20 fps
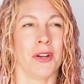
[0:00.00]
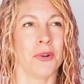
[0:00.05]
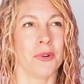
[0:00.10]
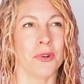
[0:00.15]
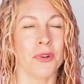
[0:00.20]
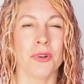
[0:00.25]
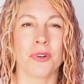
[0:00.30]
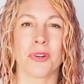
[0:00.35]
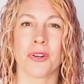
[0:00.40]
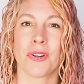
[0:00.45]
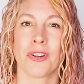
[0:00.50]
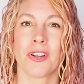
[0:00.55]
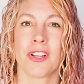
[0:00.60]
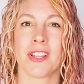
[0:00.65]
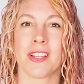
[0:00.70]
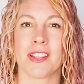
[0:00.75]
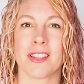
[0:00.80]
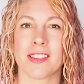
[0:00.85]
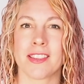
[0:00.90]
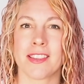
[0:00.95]
Whew.
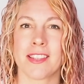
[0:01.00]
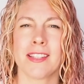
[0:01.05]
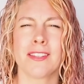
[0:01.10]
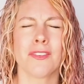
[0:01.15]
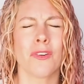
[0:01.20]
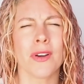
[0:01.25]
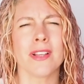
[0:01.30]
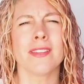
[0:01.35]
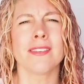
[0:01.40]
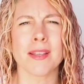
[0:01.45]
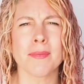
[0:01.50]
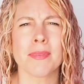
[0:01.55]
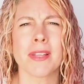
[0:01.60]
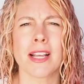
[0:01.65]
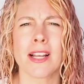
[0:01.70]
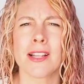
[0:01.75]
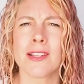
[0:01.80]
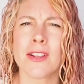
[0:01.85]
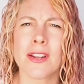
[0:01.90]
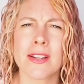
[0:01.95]
This always seems
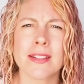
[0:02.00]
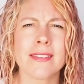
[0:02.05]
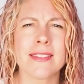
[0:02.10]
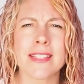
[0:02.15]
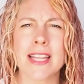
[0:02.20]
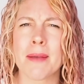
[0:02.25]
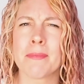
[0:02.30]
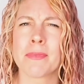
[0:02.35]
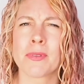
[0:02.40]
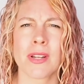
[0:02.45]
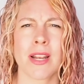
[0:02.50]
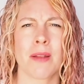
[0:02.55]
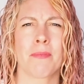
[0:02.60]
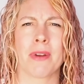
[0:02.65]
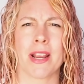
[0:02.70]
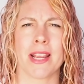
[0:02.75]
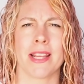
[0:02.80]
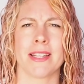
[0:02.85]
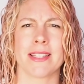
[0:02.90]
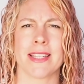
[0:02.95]
like a lot of steps when I
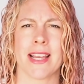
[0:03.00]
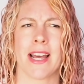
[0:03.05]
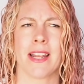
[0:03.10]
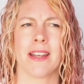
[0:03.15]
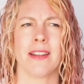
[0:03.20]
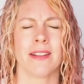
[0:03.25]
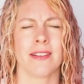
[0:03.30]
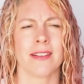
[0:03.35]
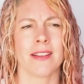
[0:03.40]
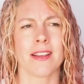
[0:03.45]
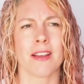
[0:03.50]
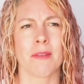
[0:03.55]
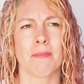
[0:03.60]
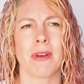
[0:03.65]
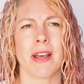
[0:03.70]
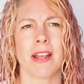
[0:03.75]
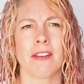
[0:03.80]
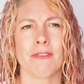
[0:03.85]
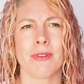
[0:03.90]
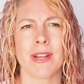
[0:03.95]
break it down,
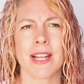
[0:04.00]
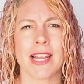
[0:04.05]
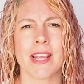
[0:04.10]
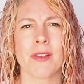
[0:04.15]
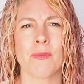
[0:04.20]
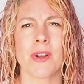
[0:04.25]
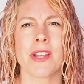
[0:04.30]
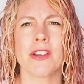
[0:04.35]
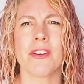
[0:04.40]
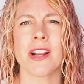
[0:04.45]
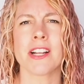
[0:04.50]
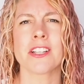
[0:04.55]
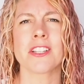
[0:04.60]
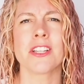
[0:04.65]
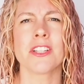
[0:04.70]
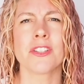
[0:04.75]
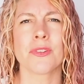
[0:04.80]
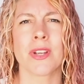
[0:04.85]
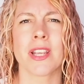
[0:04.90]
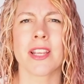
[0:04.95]
but really when you're
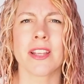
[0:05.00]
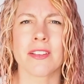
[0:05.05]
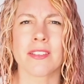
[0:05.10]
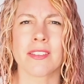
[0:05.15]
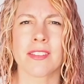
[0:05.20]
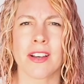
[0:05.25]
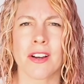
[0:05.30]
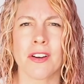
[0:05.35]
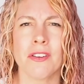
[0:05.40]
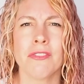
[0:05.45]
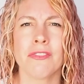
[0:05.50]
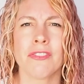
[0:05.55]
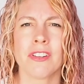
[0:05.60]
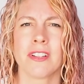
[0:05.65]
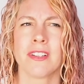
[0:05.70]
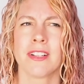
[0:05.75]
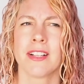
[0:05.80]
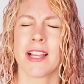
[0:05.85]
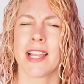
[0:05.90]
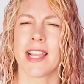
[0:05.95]
actually doing it yourself,
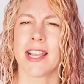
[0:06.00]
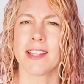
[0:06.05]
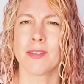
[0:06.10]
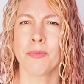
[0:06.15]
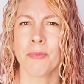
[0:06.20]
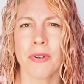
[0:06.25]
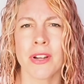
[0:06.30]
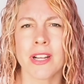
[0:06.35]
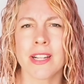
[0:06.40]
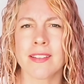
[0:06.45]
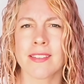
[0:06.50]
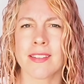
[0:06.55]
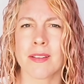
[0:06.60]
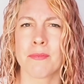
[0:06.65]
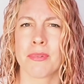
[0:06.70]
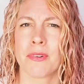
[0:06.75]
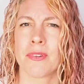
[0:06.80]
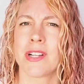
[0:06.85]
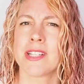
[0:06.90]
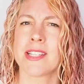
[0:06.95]
it's pretty
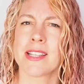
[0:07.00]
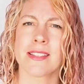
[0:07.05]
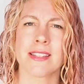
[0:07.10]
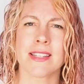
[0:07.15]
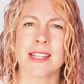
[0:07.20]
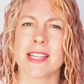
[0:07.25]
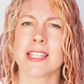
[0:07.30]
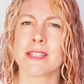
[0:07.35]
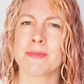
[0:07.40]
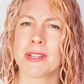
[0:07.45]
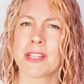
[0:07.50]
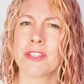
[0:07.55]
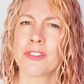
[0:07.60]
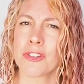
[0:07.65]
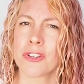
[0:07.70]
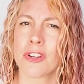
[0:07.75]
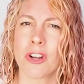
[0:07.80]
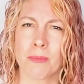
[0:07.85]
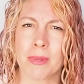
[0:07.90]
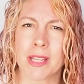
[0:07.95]
simple. It doesn't need to be
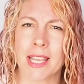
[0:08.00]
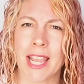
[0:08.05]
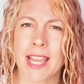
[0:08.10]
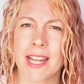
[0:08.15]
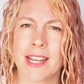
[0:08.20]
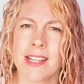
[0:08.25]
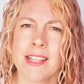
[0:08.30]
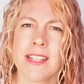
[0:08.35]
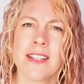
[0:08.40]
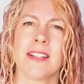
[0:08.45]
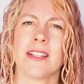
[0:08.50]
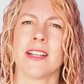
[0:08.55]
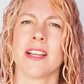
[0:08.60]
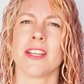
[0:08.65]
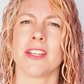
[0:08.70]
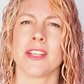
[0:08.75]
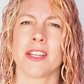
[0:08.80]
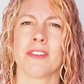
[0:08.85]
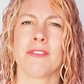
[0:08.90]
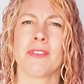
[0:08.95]
too complicated.
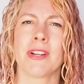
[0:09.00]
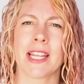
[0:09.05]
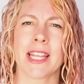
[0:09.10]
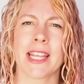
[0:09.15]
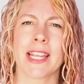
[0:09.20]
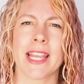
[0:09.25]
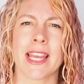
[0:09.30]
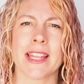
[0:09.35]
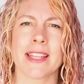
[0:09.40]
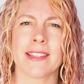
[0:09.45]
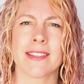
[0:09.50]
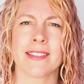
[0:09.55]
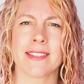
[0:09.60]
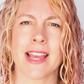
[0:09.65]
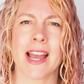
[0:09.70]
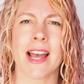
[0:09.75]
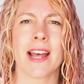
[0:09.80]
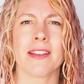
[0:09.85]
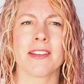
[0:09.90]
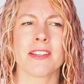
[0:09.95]
You can really get this
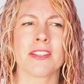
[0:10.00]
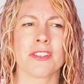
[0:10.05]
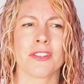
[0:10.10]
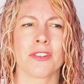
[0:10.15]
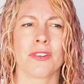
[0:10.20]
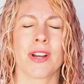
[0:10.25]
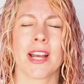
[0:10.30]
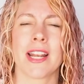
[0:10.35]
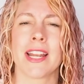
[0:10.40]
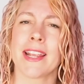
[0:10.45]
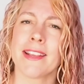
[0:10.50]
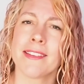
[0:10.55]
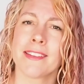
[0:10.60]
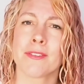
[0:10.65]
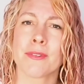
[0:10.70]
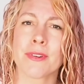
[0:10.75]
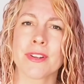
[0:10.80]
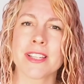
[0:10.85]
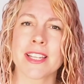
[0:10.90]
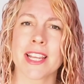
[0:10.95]
down to an easy
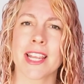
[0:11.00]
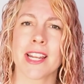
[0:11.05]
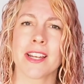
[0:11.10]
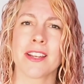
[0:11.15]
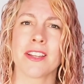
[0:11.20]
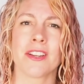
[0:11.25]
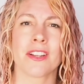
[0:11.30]
routine.